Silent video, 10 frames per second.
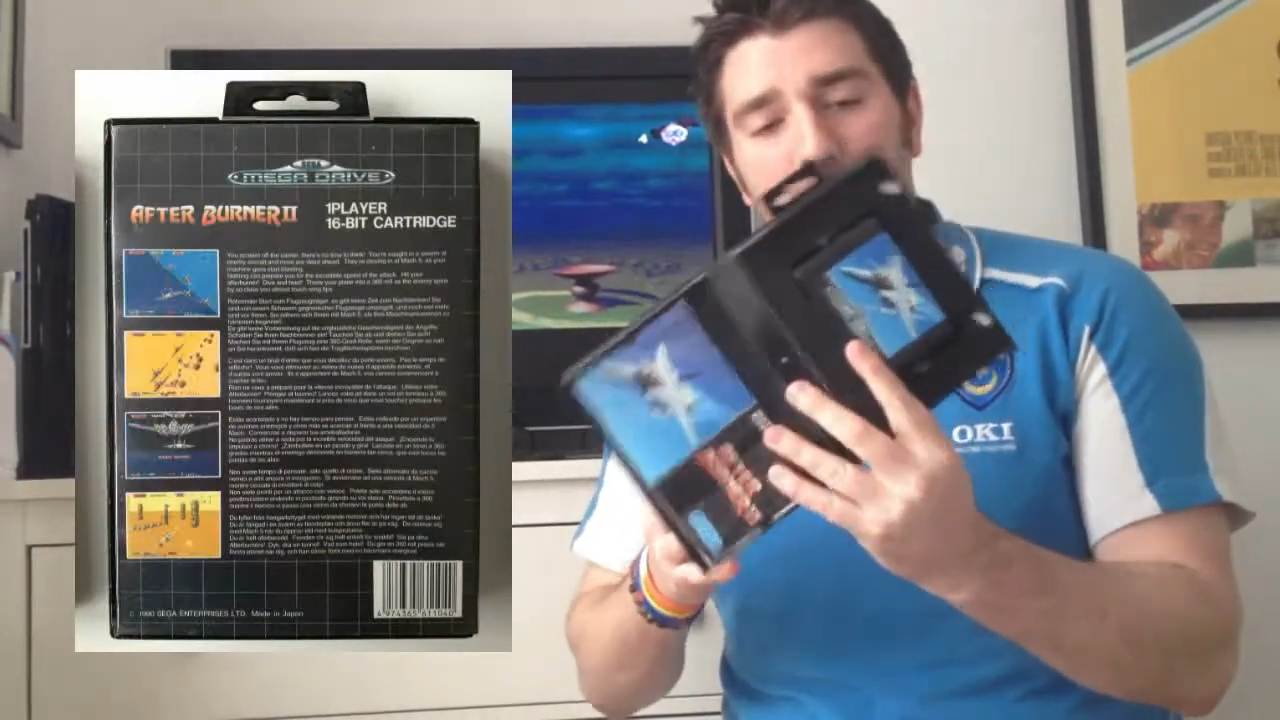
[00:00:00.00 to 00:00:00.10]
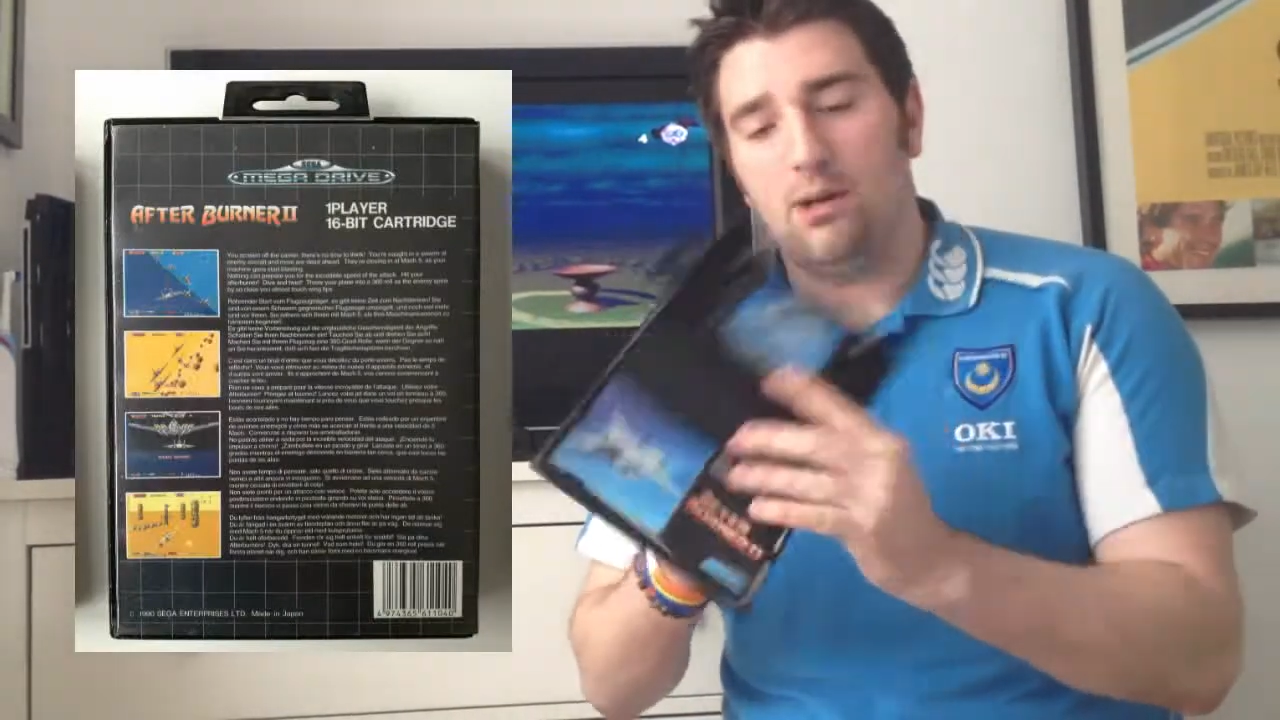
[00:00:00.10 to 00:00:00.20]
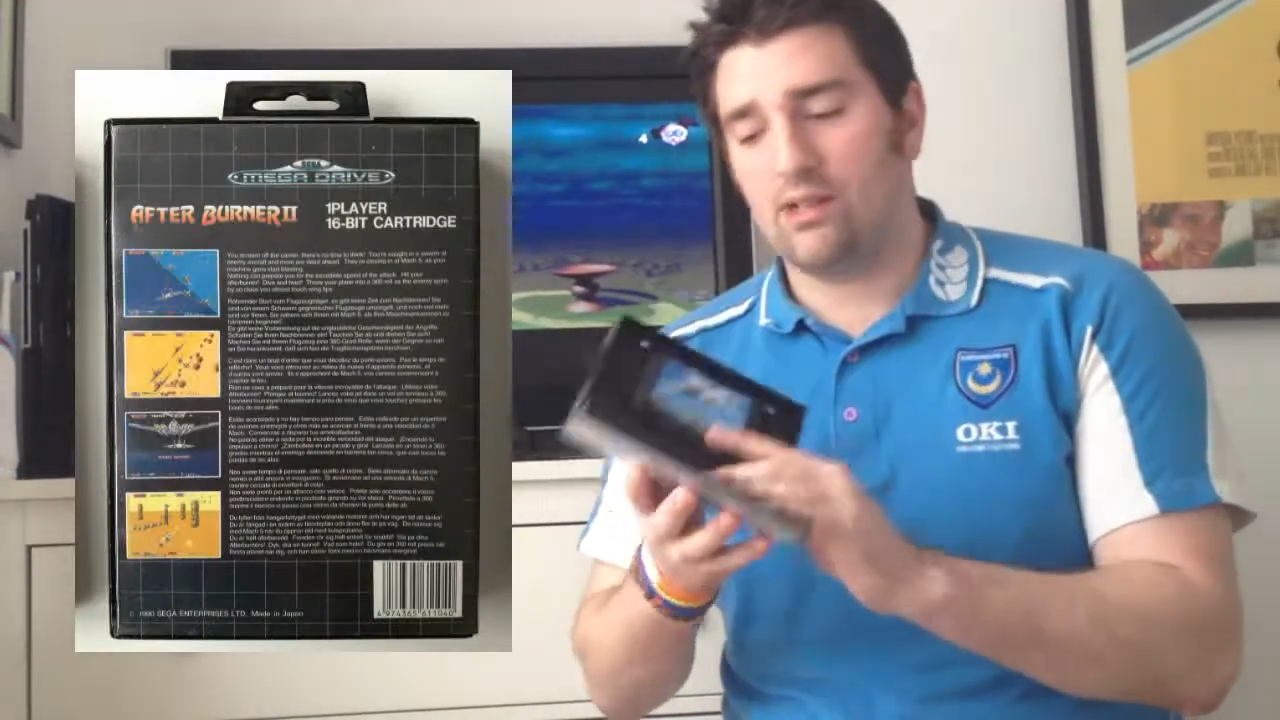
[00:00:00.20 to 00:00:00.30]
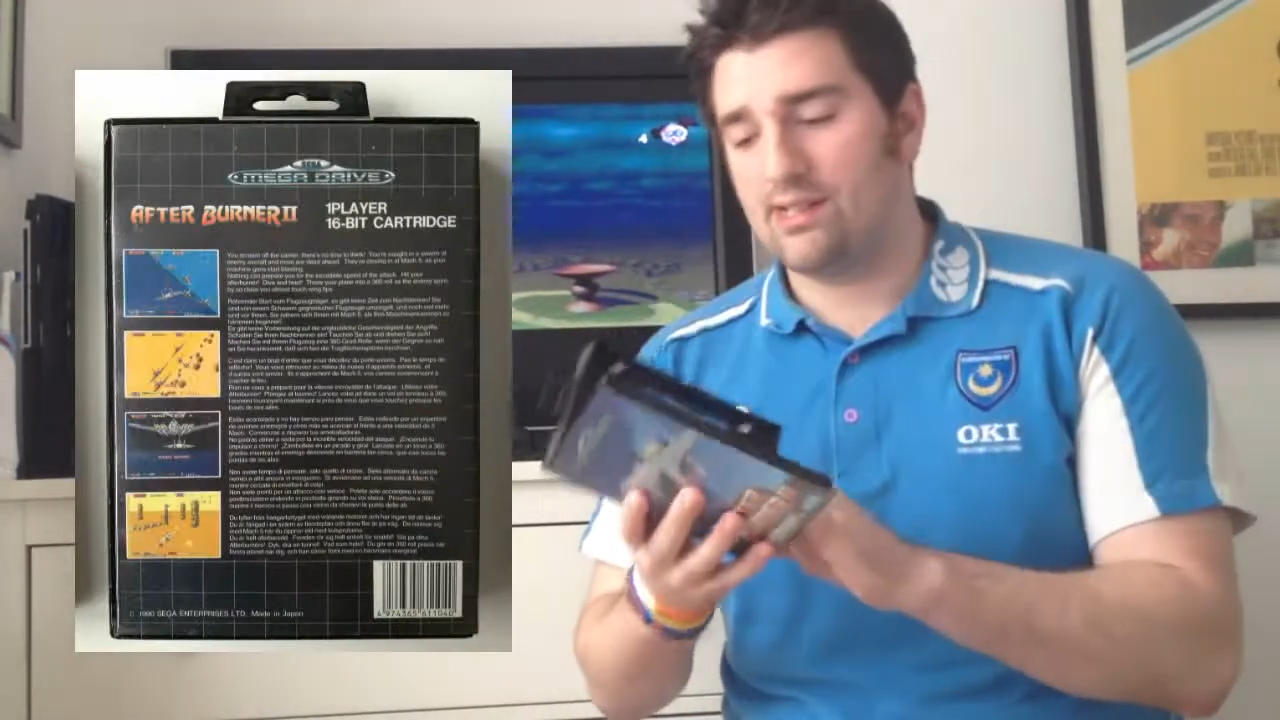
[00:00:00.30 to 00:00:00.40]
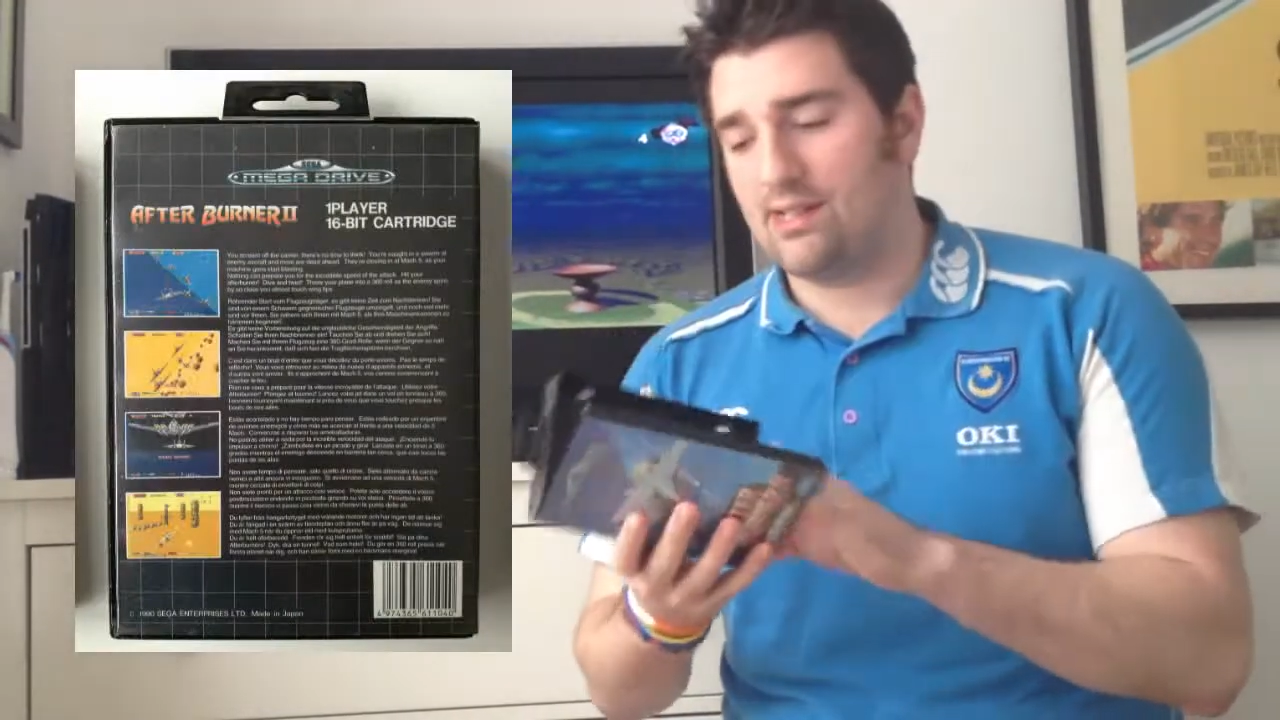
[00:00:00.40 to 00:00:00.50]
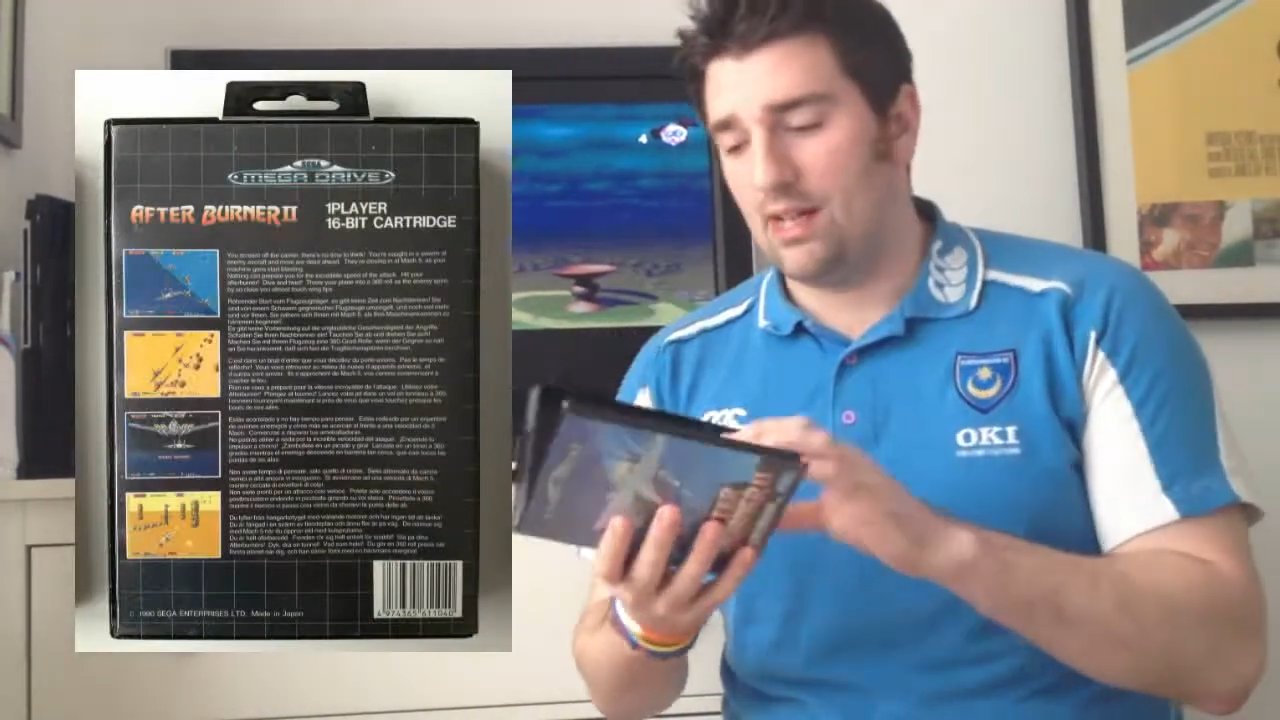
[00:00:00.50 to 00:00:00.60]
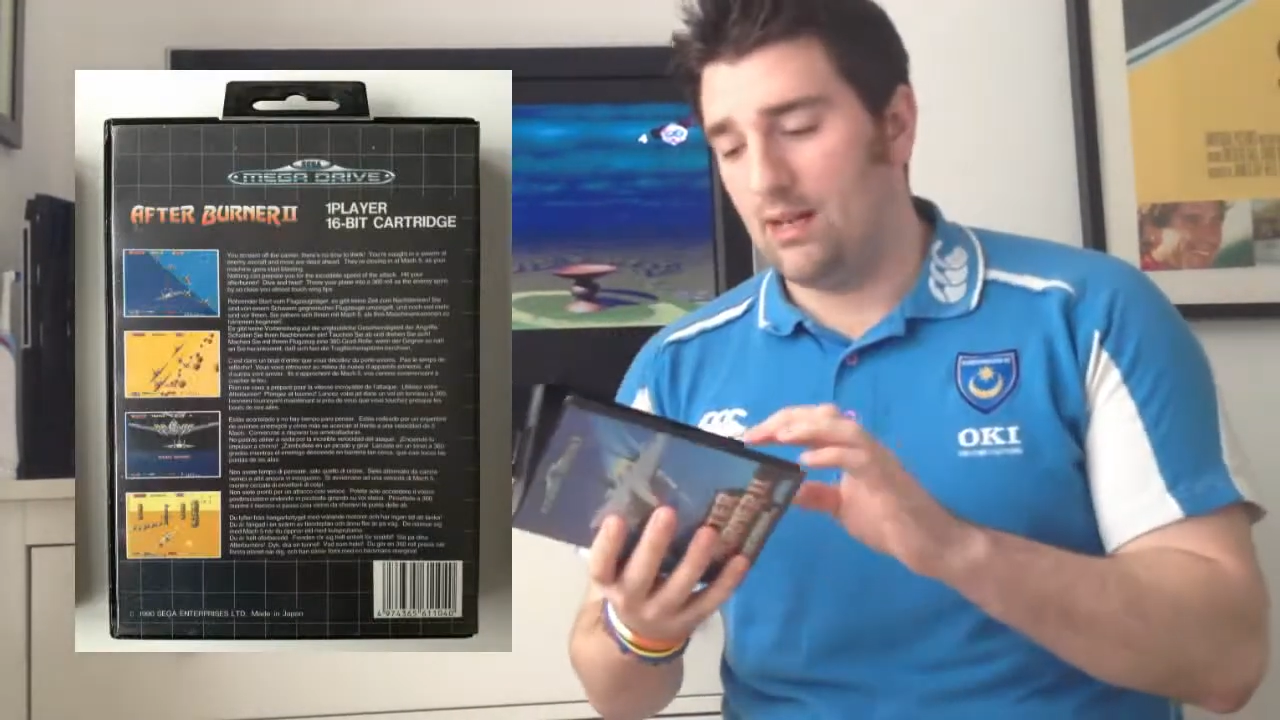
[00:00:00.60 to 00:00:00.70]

boxed.